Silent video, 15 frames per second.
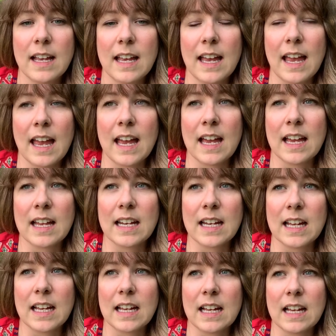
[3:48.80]
And
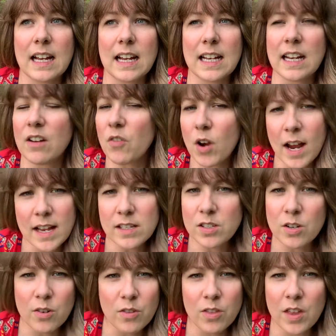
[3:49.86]
I never asked
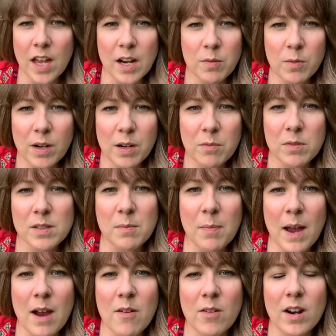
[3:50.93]
her then what it was
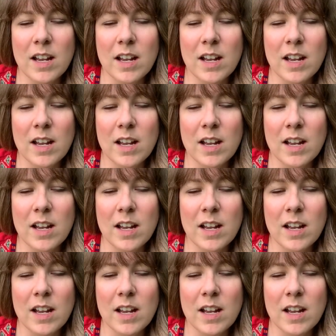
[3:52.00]
about.